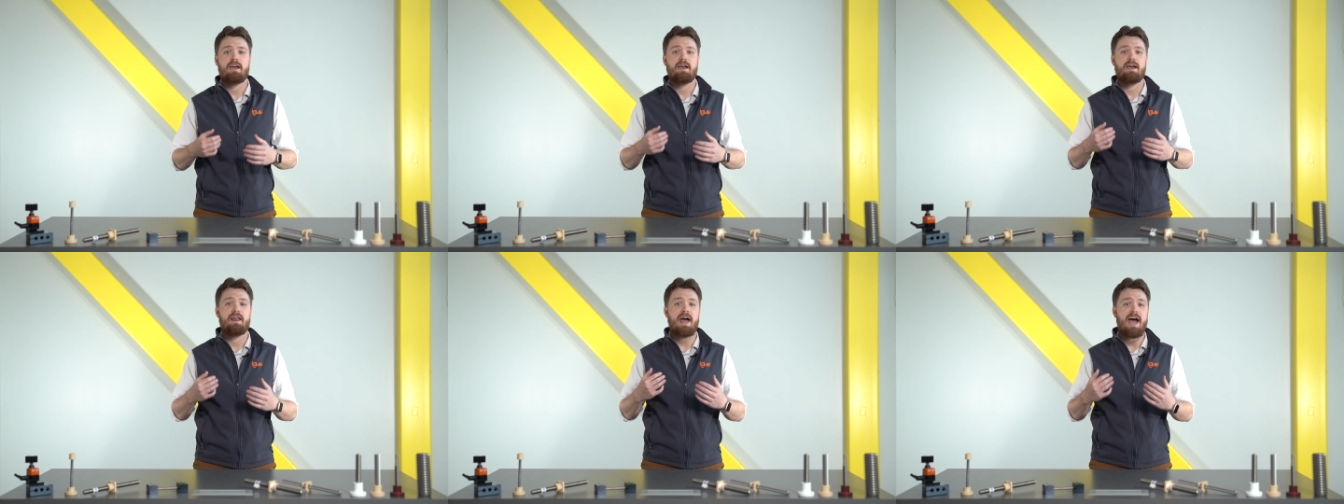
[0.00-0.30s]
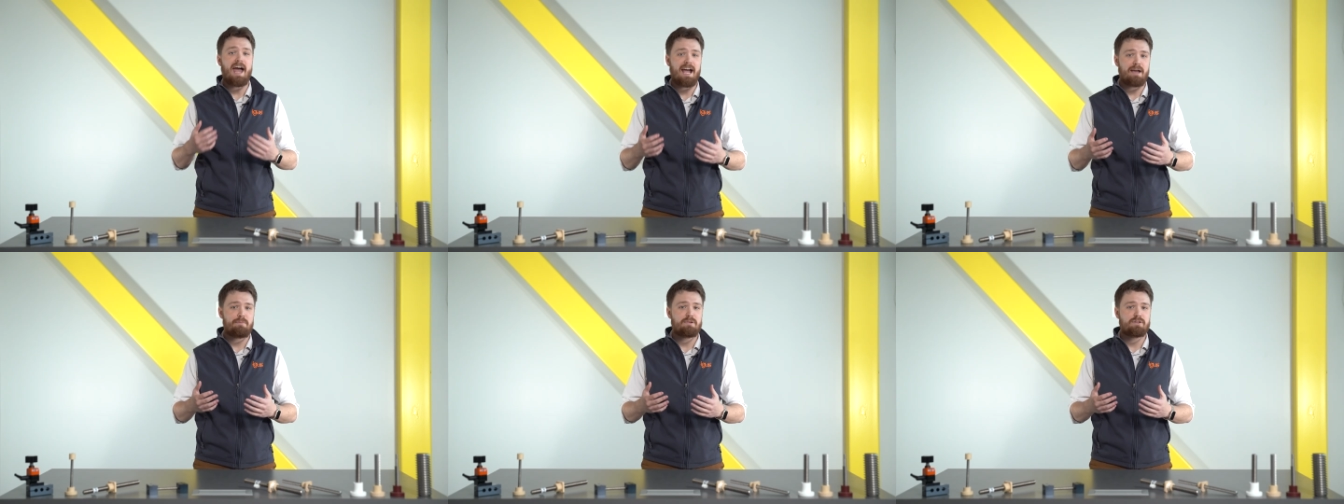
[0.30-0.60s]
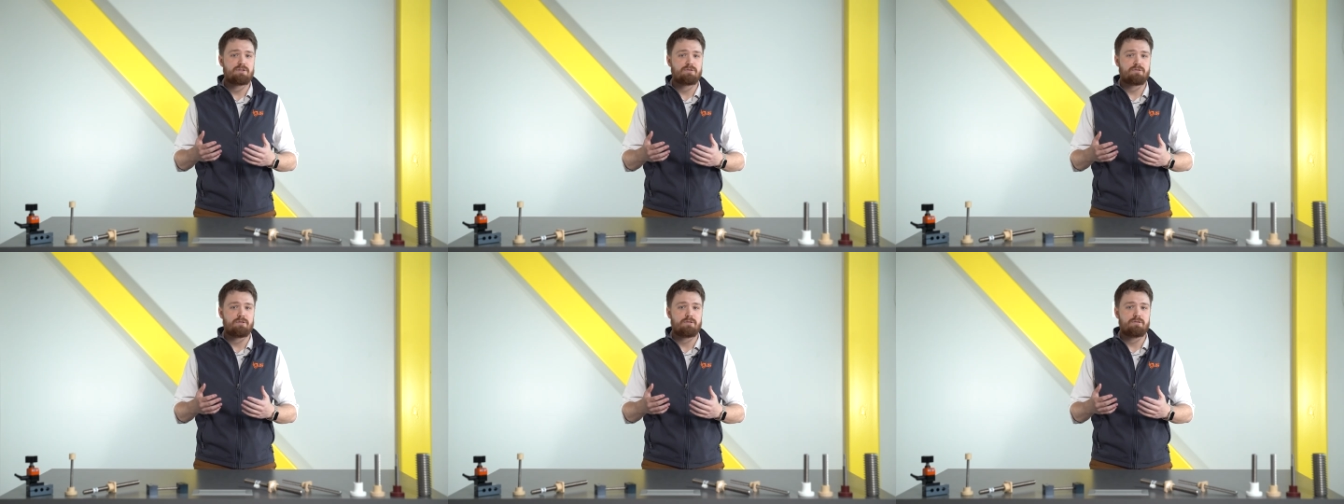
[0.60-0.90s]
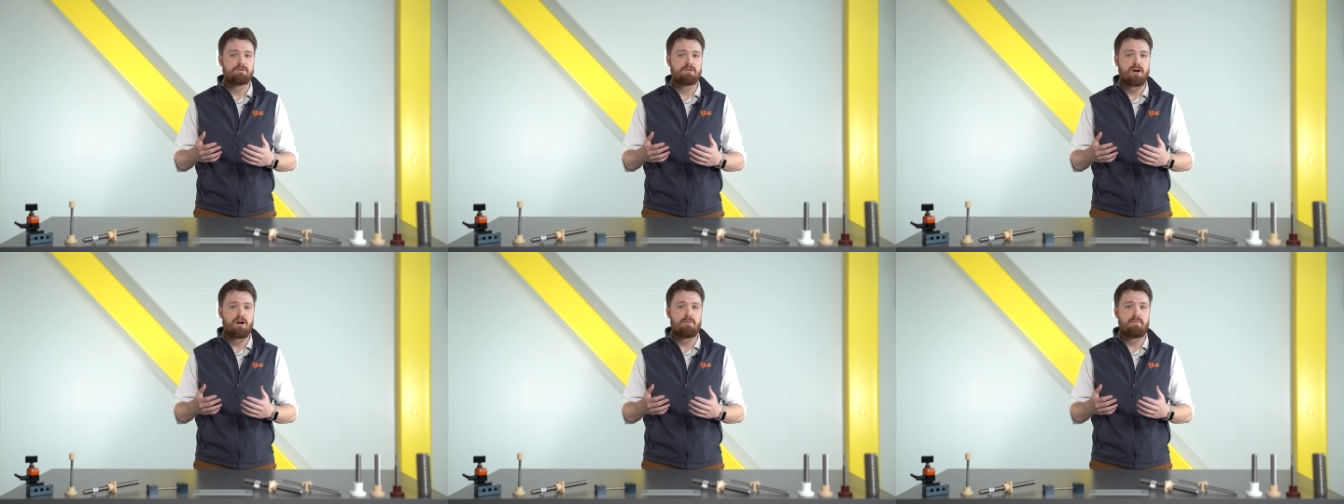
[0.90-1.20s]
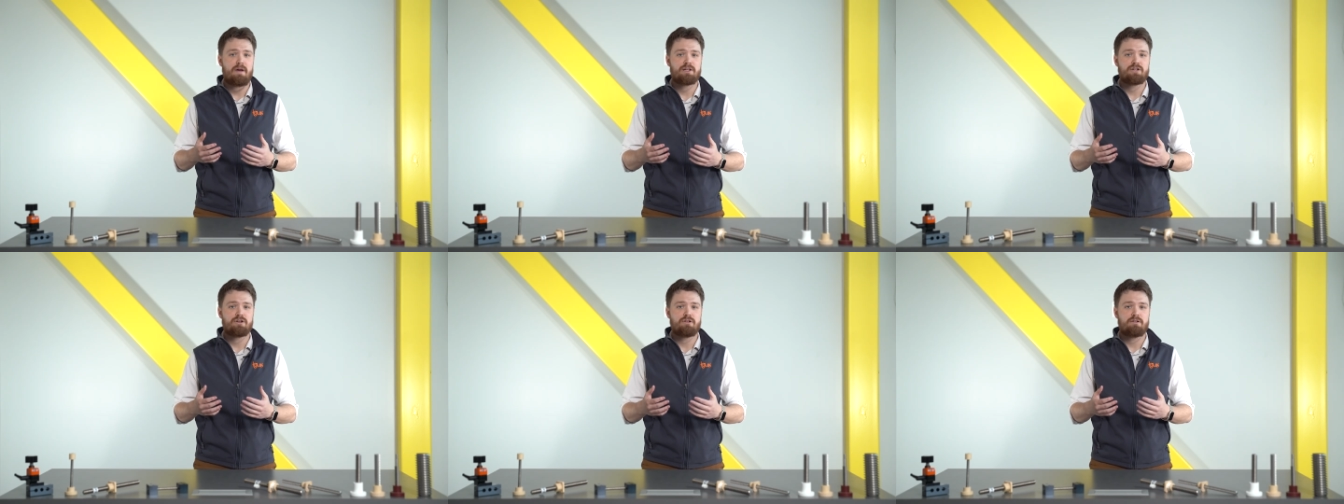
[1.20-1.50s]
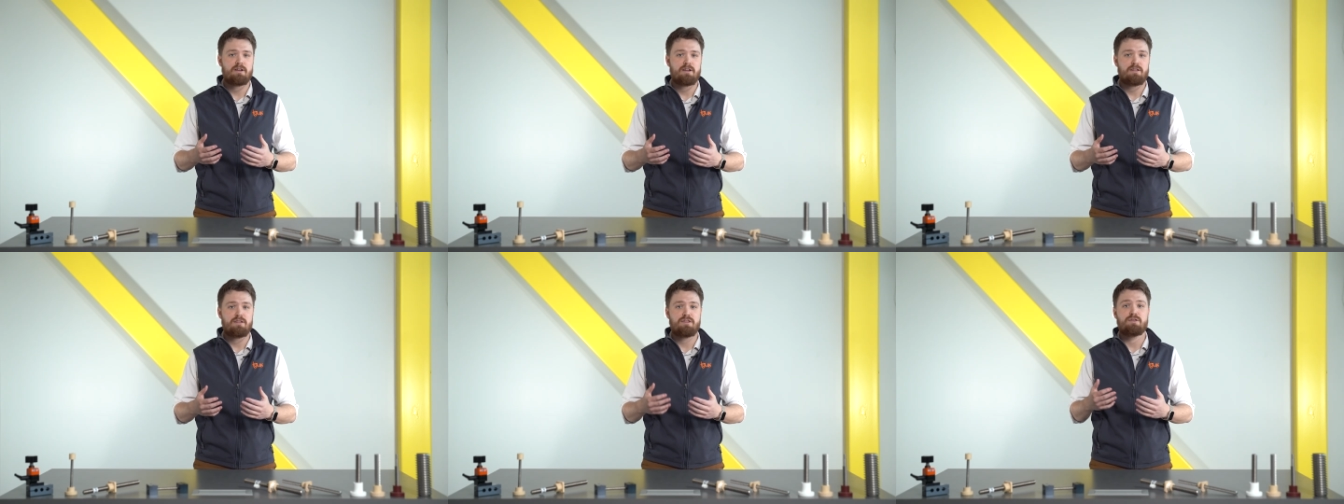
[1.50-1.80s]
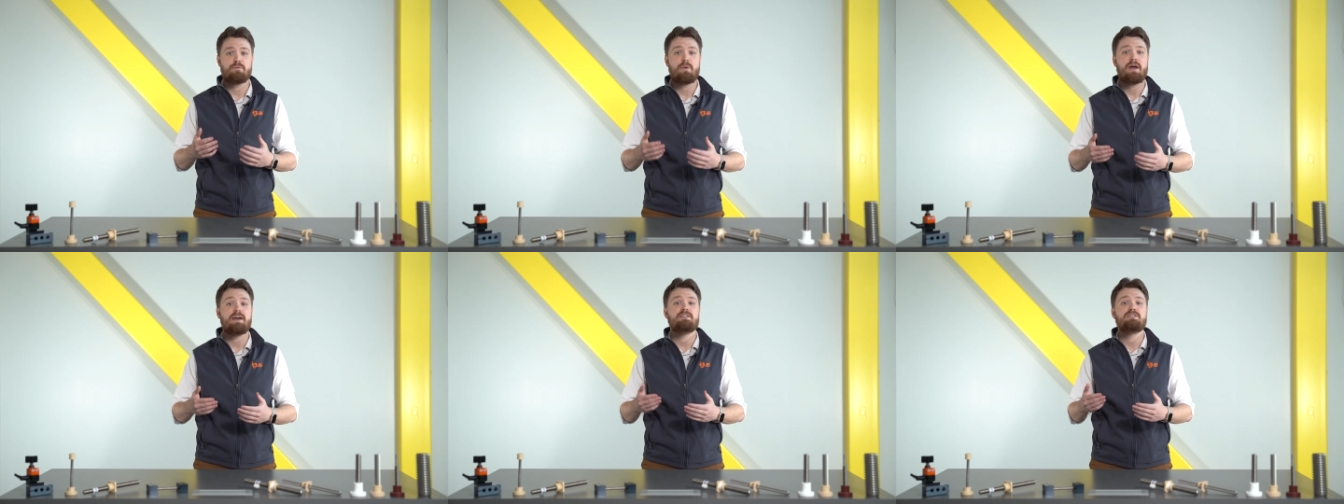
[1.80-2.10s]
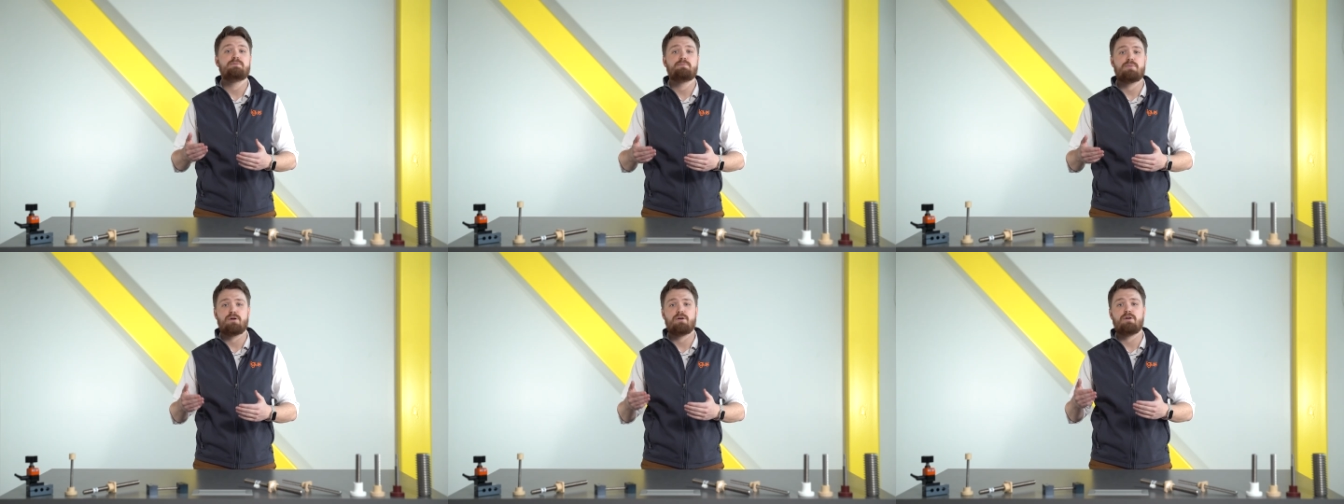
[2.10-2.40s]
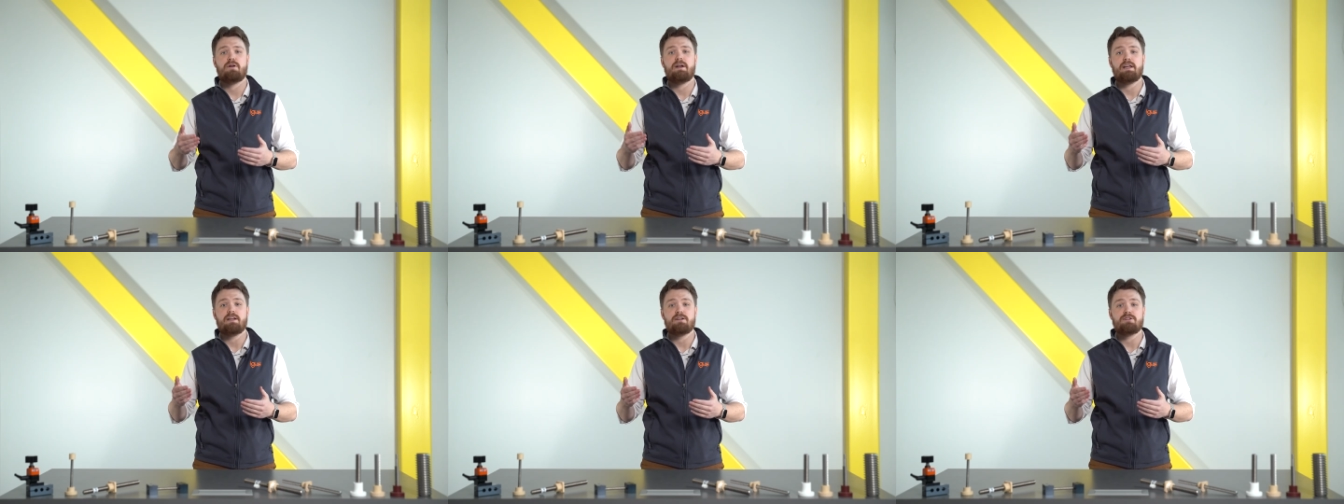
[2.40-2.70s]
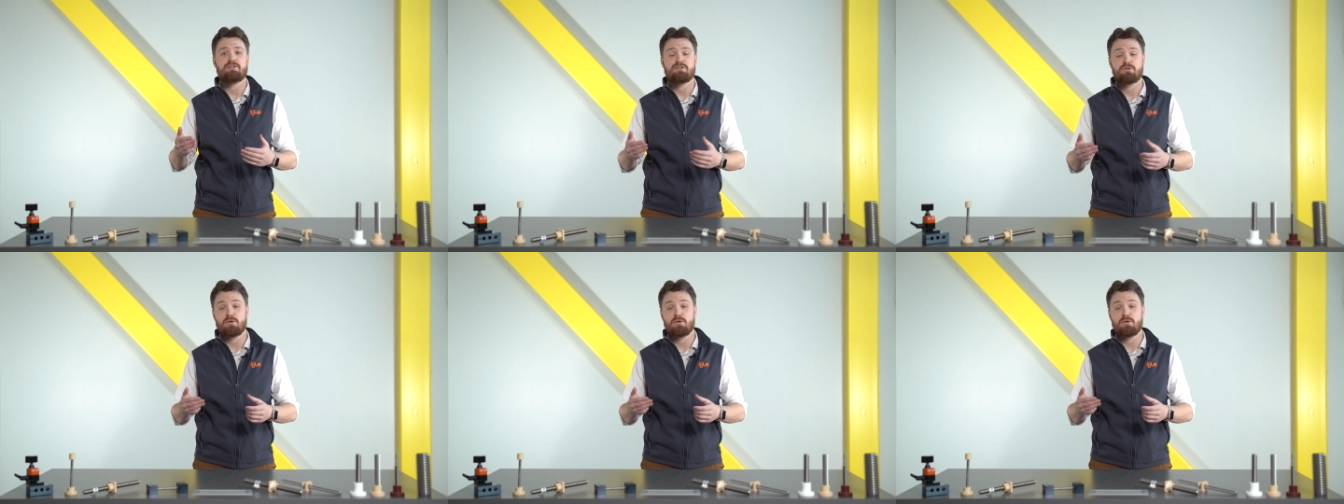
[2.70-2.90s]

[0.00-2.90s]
and Acme screws are measured in threads per inch.